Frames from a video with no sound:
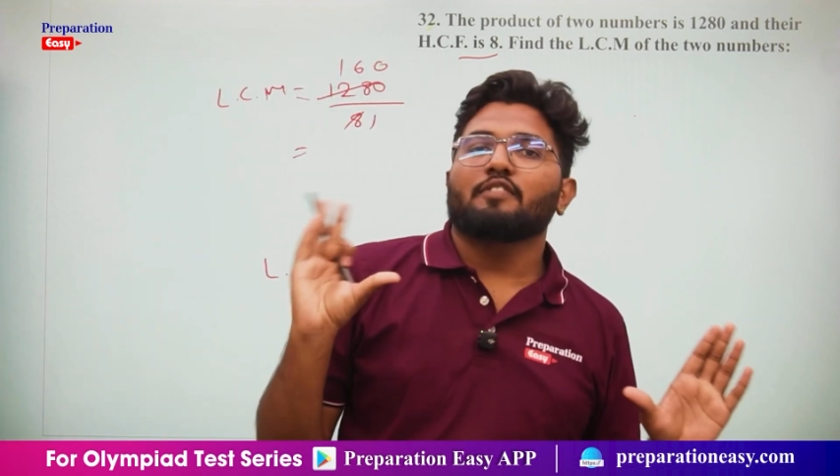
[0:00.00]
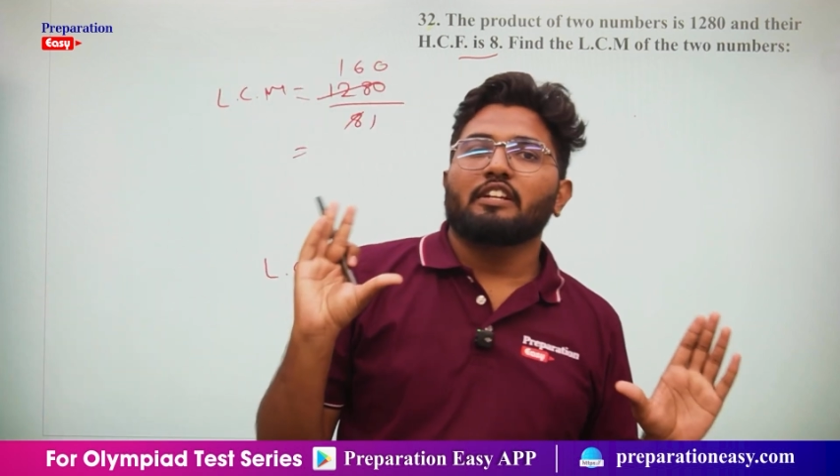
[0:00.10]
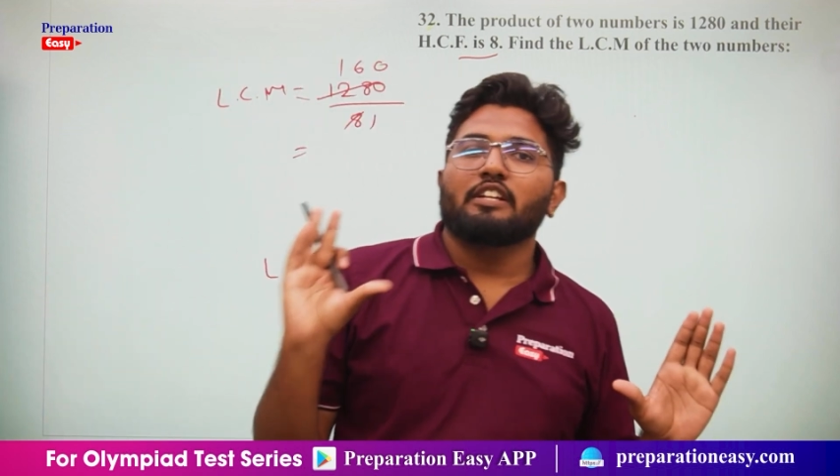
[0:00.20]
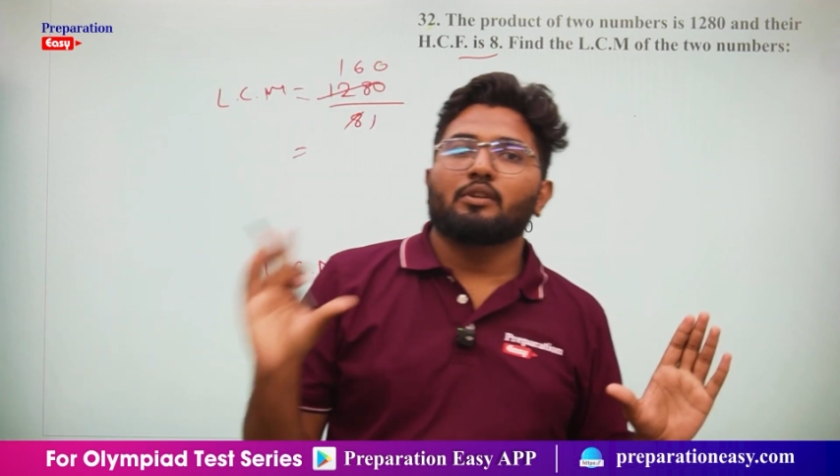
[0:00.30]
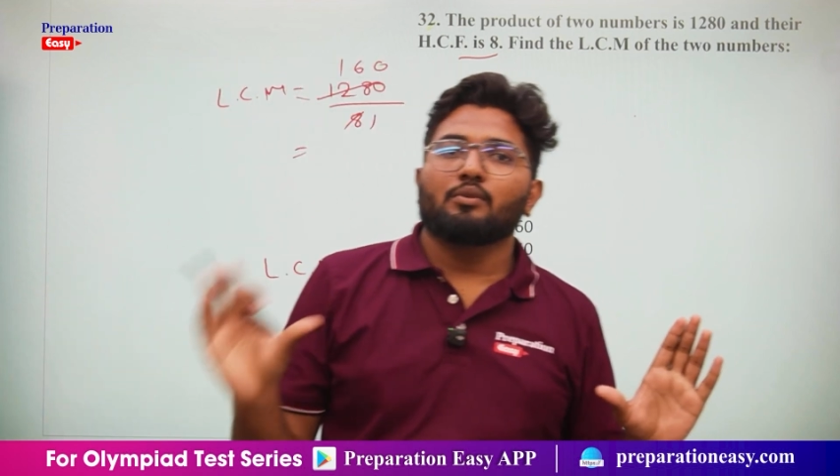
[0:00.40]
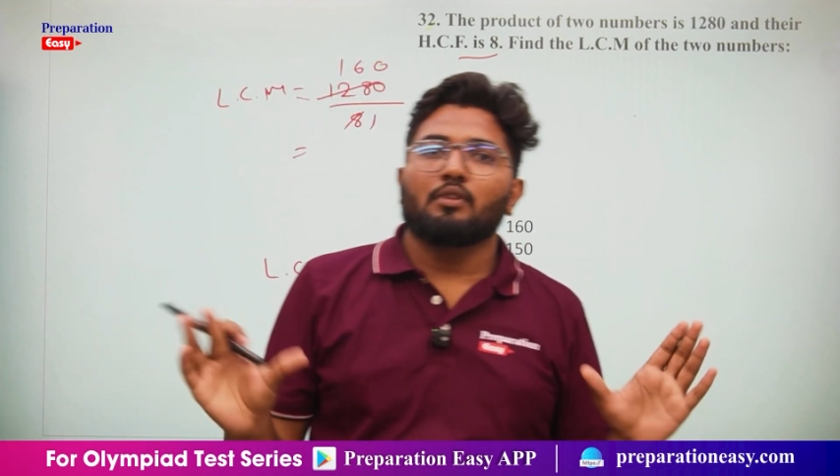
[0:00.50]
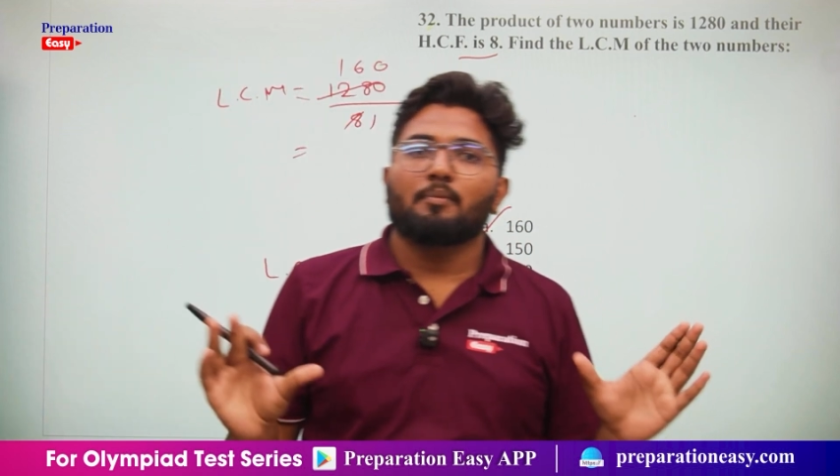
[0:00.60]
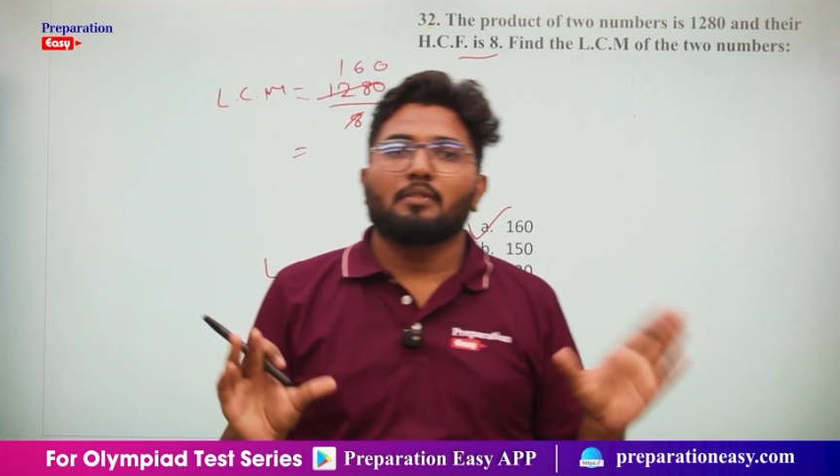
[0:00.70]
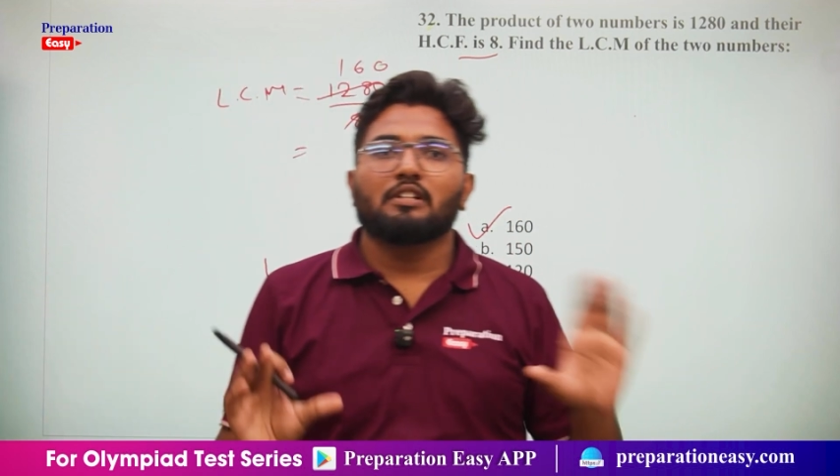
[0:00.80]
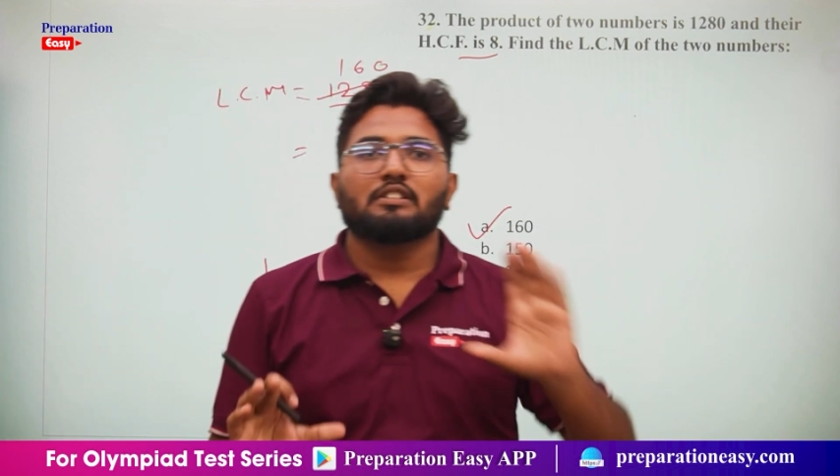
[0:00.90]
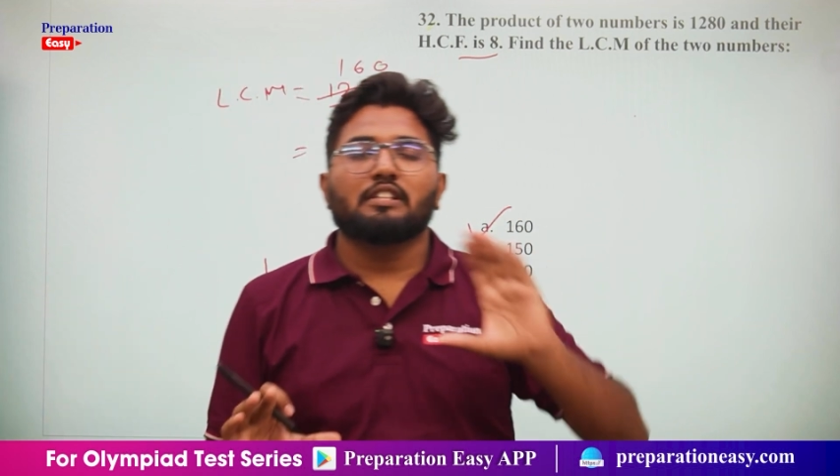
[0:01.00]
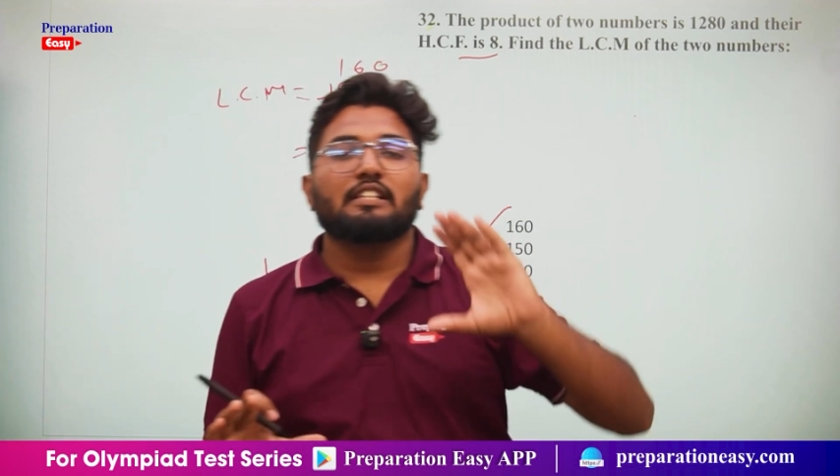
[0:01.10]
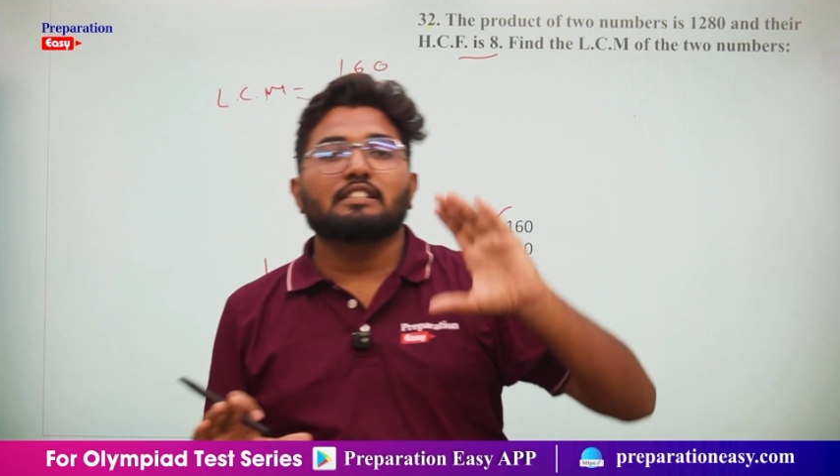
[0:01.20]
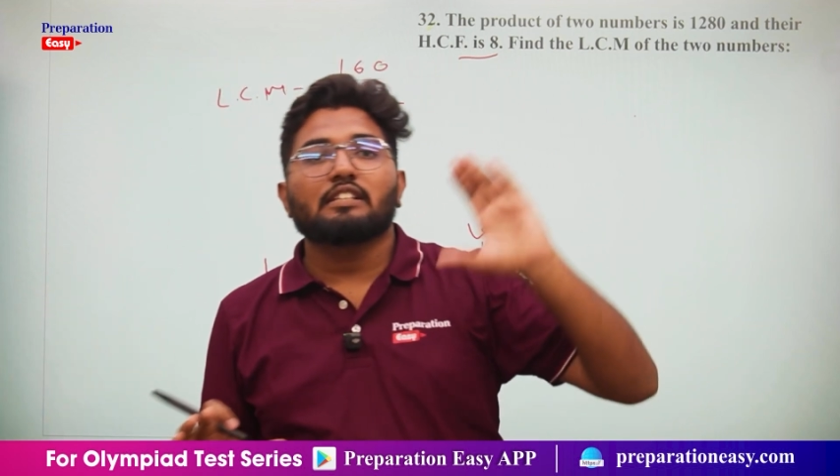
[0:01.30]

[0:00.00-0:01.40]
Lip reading: any two numbers is